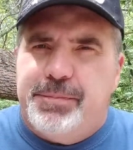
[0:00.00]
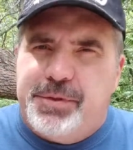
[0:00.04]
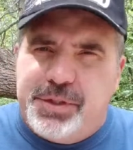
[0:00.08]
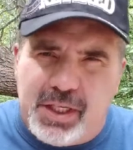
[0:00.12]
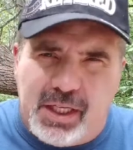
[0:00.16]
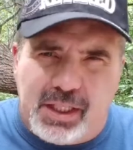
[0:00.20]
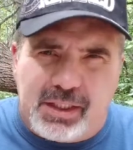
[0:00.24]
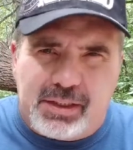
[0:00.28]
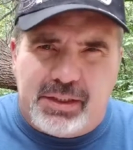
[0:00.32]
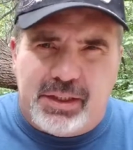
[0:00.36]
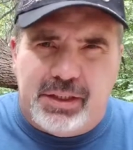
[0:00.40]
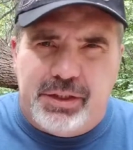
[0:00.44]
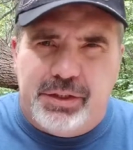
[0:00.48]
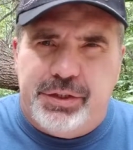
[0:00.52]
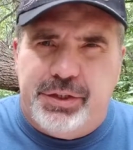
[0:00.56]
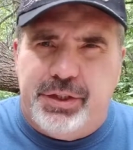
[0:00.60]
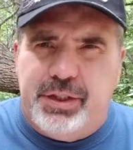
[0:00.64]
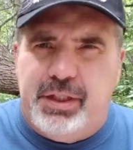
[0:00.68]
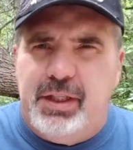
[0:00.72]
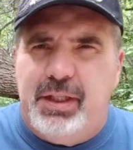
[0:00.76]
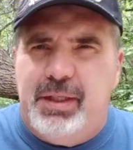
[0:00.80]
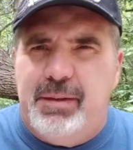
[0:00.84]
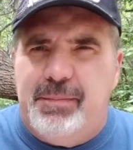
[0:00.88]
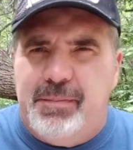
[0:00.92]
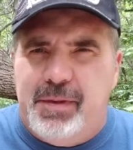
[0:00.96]
checked his
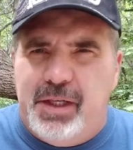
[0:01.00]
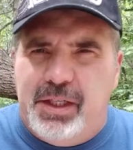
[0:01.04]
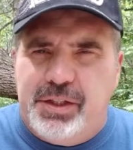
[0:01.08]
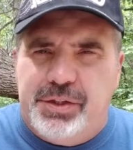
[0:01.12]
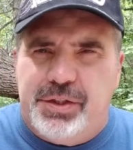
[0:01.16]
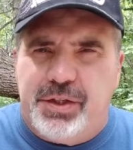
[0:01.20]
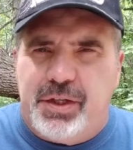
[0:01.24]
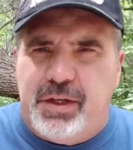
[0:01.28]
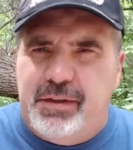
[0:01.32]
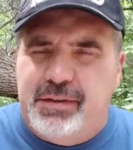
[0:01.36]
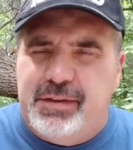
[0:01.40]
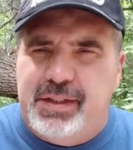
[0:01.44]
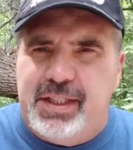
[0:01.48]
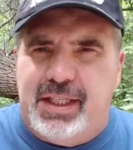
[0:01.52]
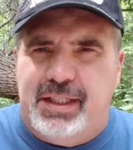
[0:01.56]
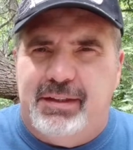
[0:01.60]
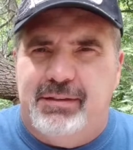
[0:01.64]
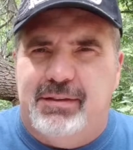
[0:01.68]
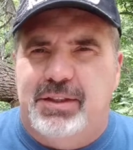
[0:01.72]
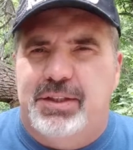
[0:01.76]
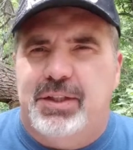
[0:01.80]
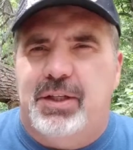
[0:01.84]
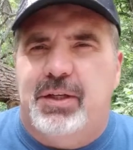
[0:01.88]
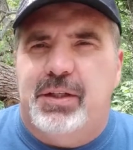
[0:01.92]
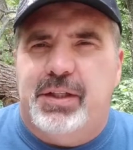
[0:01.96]
sheep, made sure everything
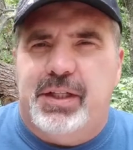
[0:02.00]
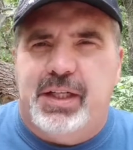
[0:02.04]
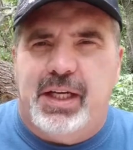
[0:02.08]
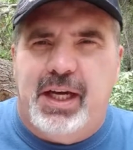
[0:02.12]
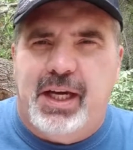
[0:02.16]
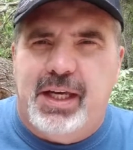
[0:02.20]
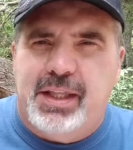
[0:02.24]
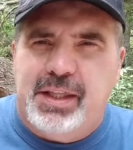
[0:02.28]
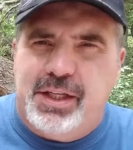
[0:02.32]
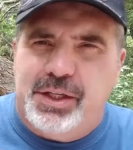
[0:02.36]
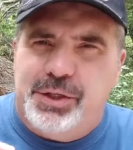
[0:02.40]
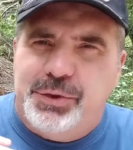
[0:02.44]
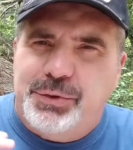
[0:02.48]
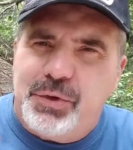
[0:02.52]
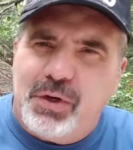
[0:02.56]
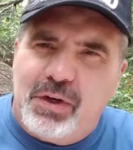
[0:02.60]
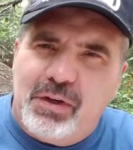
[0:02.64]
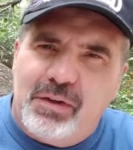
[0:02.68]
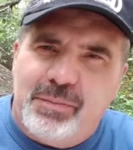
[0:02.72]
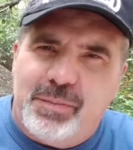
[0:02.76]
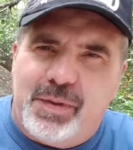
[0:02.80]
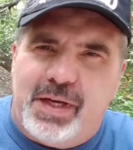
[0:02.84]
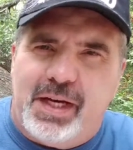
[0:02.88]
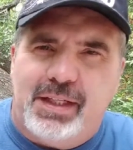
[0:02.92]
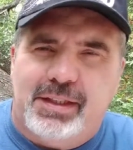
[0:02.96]
was okay, they
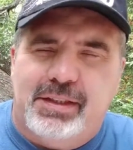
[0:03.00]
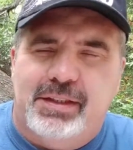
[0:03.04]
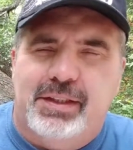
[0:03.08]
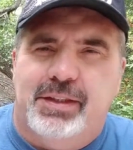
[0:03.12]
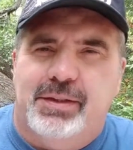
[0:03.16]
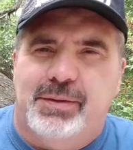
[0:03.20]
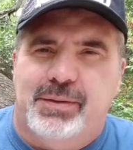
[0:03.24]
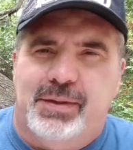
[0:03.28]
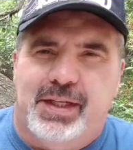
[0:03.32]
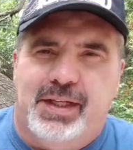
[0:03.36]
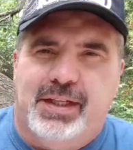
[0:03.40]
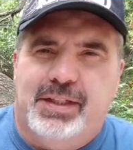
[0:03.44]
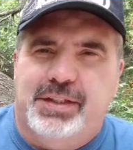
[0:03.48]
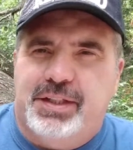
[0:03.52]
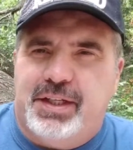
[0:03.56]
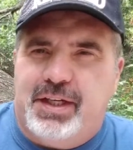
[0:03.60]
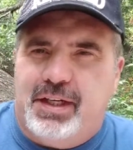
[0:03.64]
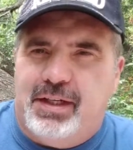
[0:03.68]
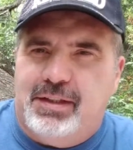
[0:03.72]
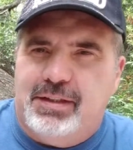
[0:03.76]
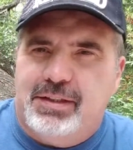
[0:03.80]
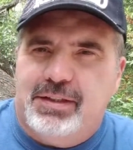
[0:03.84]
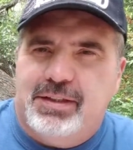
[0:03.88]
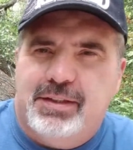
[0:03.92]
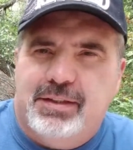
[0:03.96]
drove back to the ranch
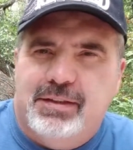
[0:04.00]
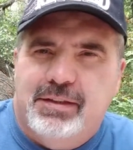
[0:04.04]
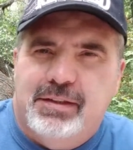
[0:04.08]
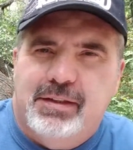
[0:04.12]
house.